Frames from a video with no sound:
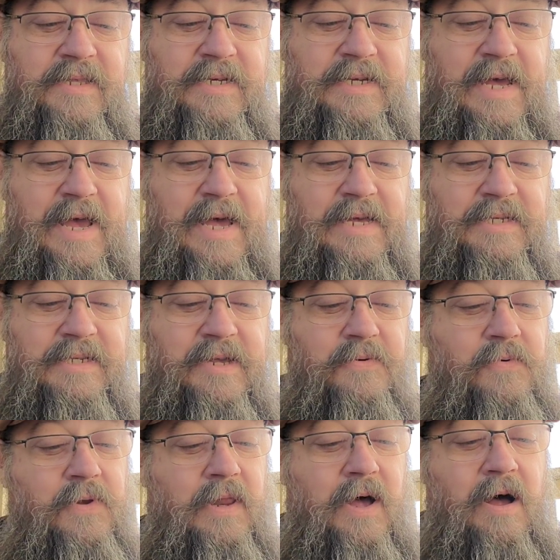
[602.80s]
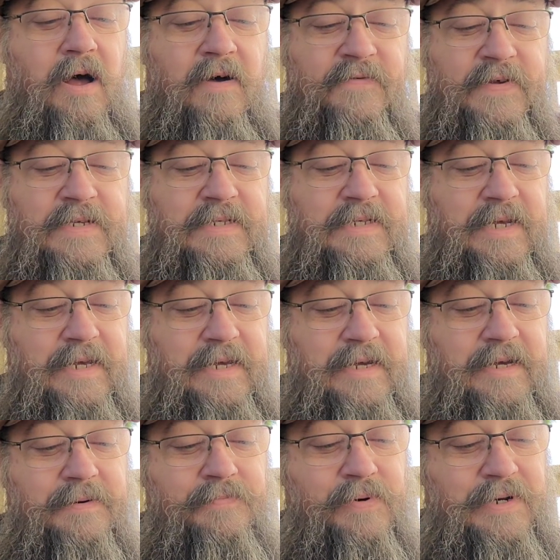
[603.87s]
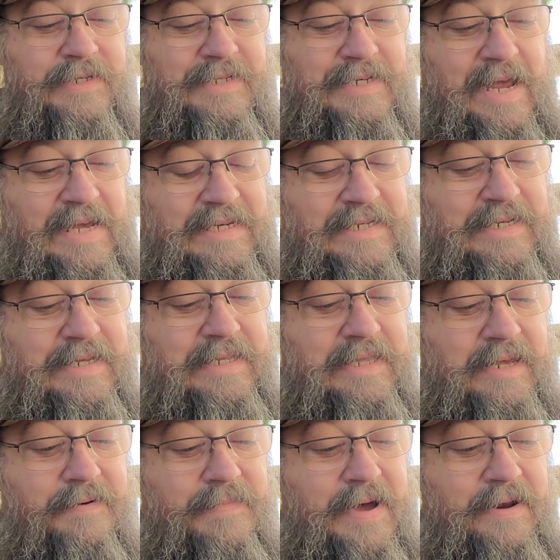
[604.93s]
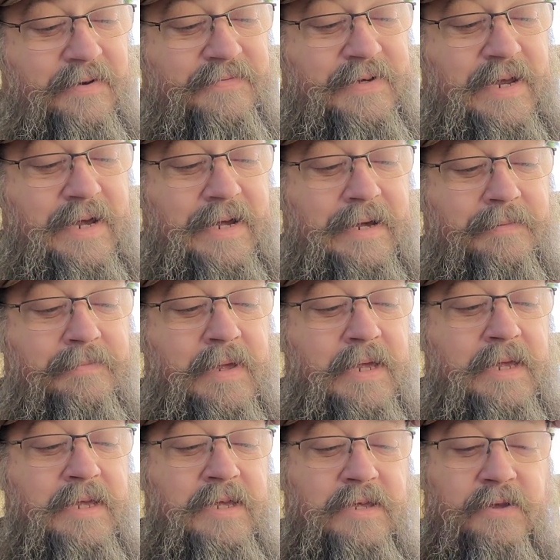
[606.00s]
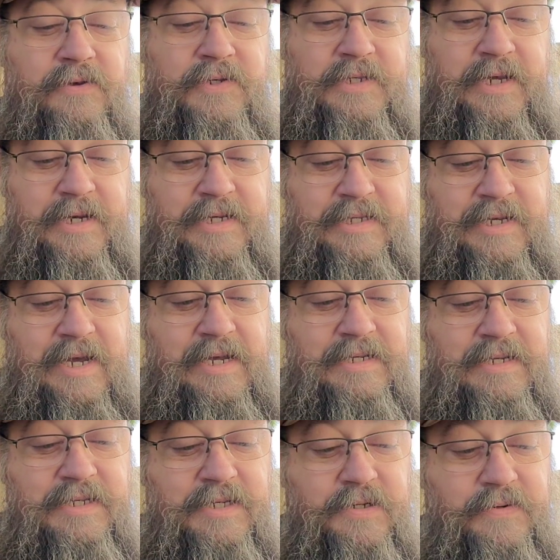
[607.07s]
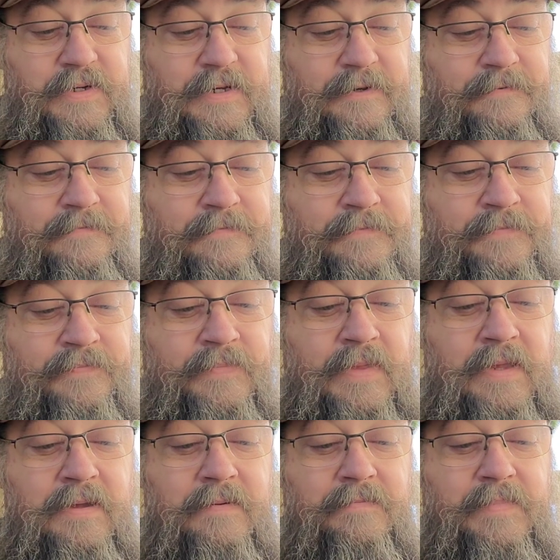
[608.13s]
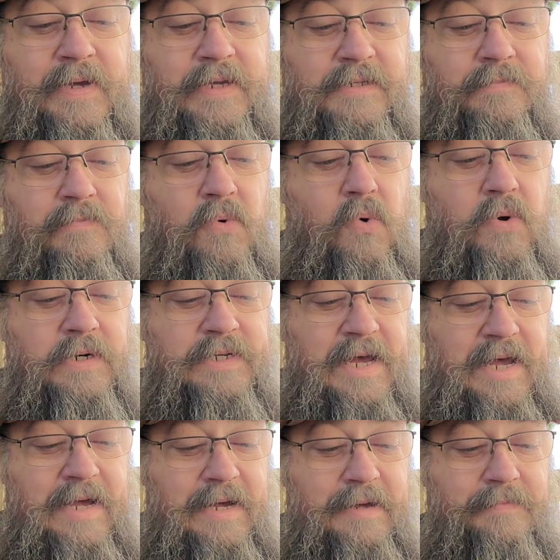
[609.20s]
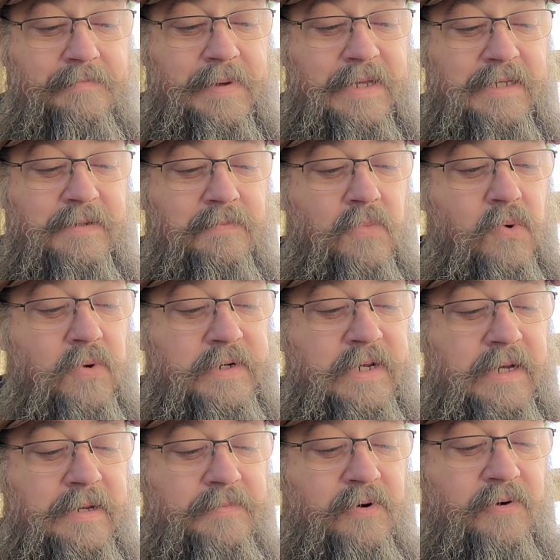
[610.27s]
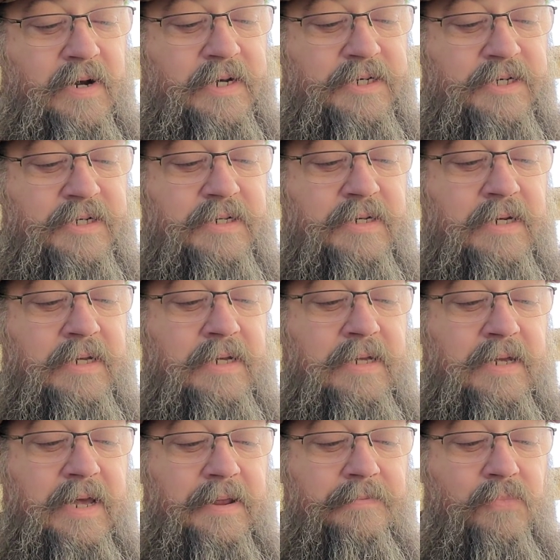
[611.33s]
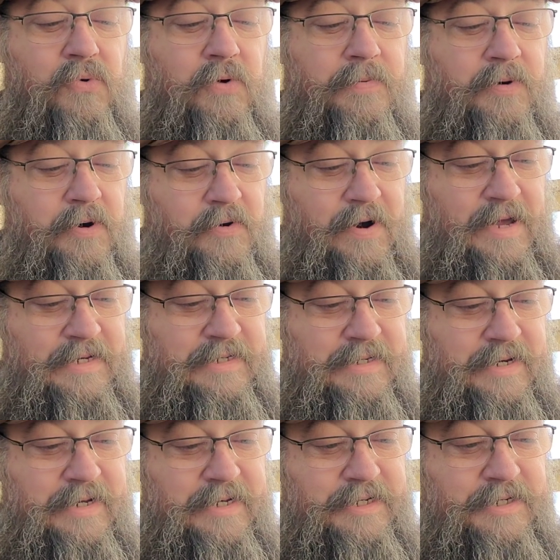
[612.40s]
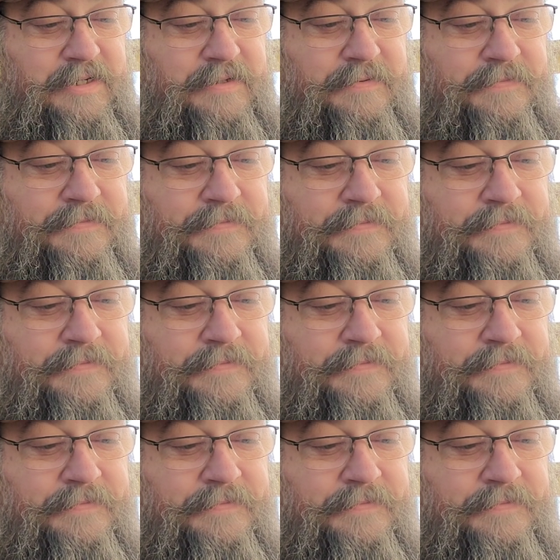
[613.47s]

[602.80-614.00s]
of the task, it will often take precisely the amount of time you set aside to do it, because more time means more deliberation and more procrastination.